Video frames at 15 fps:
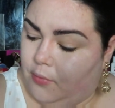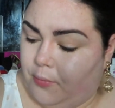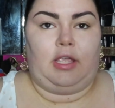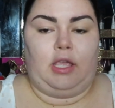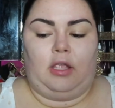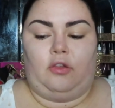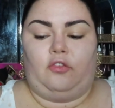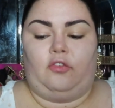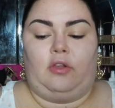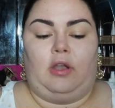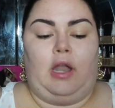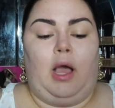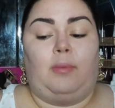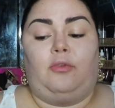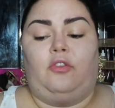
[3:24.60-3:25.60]

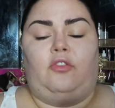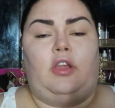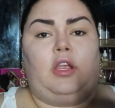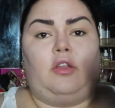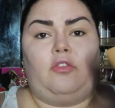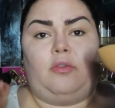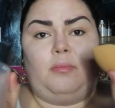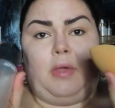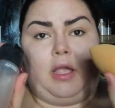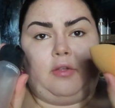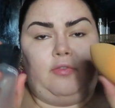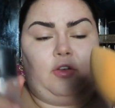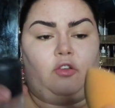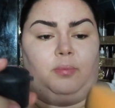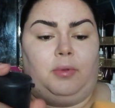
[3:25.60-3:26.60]
Now I'm just taking some MAC
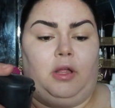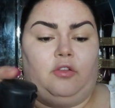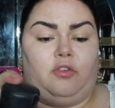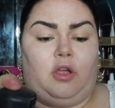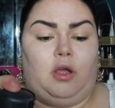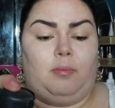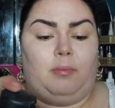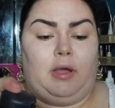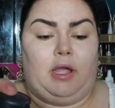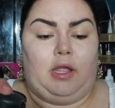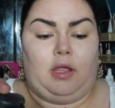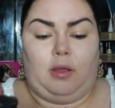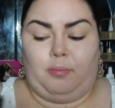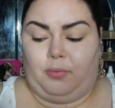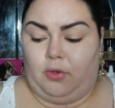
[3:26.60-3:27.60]
Fix Plus on
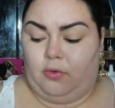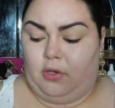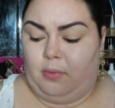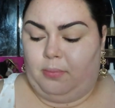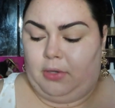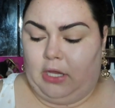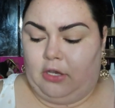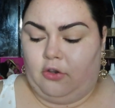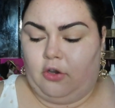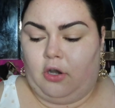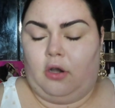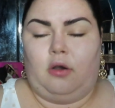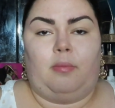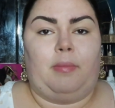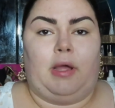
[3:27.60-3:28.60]
my beauty
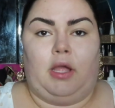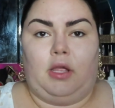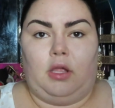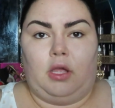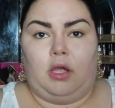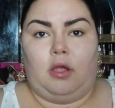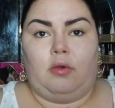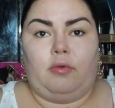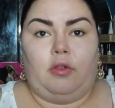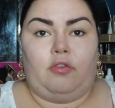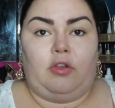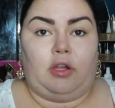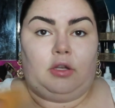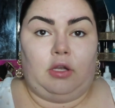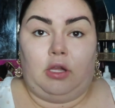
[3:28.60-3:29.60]
blender, or my Real
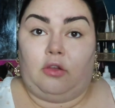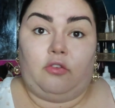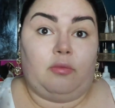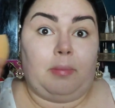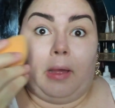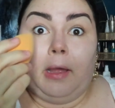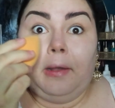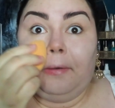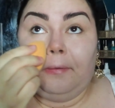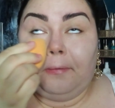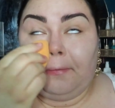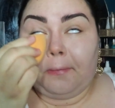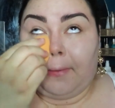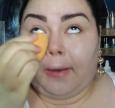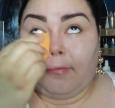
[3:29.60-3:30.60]
Technique
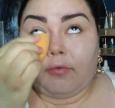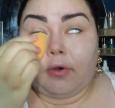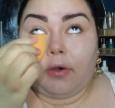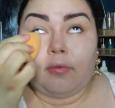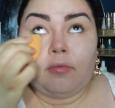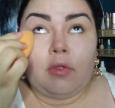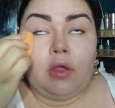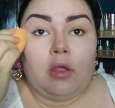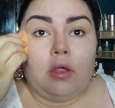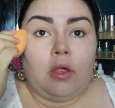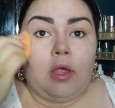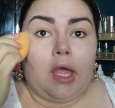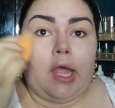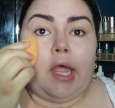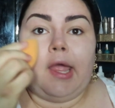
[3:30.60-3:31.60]
sponge, whatever.
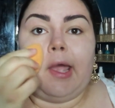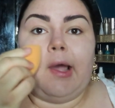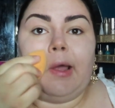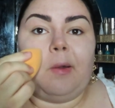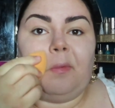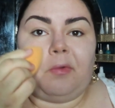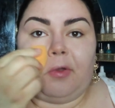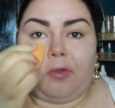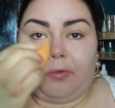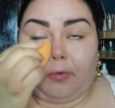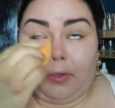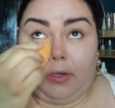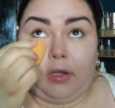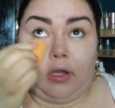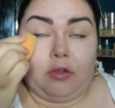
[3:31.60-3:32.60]
And I'm just
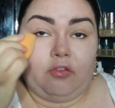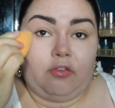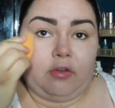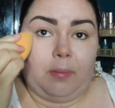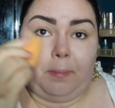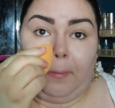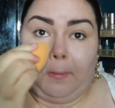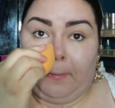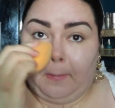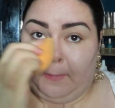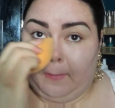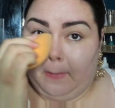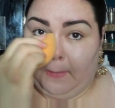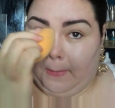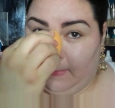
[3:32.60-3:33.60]
gonna stipple